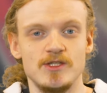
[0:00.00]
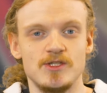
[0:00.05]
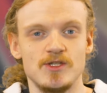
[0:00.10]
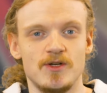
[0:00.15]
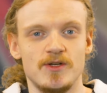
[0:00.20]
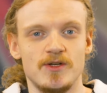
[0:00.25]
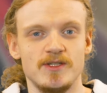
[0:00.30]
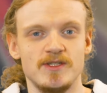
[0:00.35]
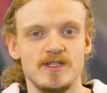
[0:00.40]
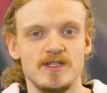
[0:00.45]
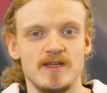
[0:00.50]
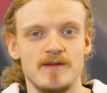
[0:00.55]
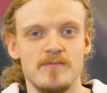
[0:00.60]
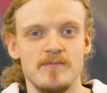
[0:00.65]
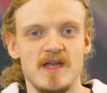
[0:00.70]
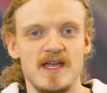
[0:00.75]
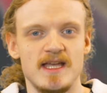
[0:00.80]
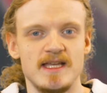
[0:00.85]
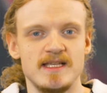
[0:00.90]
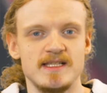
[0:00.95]
join them
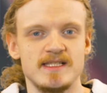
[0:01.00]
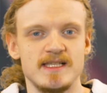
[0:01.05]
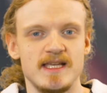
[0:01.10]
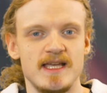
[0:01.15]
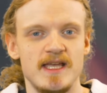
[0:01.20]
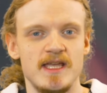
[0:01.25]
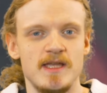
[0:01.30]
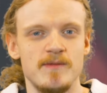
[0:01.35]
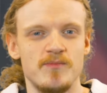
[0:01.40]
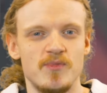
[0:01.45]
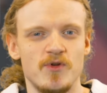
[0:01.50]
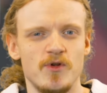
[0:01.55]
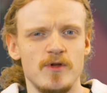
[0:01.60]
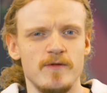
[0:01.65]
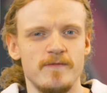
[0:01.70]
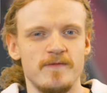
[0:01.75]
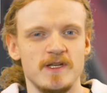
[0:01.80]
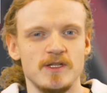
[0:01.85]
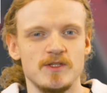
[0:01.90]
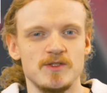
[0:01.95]
as a
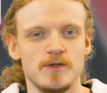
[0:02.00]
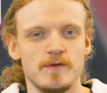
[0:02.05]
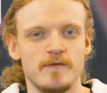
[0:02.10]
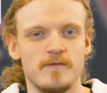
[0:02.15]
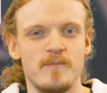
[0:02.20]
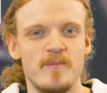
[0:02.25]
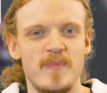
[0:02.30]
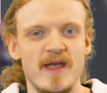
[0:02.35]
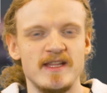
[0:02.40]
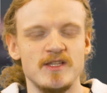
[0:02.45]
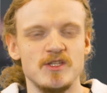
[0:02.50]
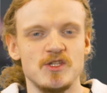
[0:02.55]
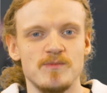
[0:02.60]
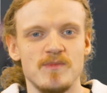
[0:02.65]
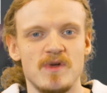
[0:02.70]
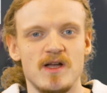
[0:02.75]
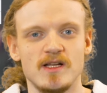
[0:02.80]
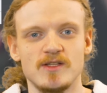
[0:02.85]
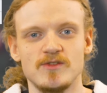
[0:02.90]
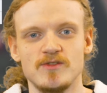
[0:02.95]
perfect sort of
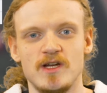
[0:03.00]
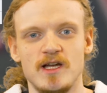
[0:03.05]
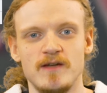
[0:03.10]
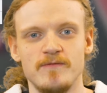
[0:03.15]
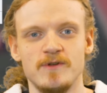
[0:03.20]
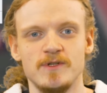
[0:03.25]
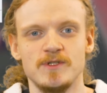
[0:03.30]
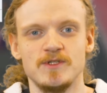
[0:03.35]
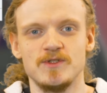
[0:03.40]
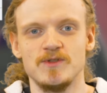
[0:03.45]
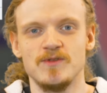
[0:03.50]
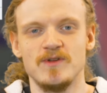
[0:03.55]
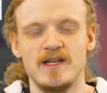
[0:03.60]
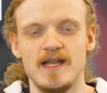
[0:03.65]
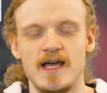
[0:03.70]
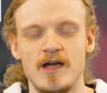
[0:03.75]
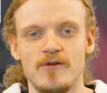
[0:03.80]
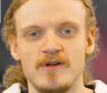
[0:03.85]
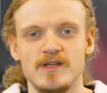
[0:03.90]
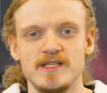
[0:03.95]
benchmark driver to
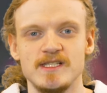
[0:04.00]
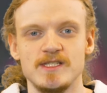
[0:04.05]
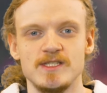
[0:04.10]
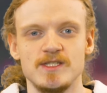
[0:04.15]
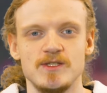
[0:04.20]
allow us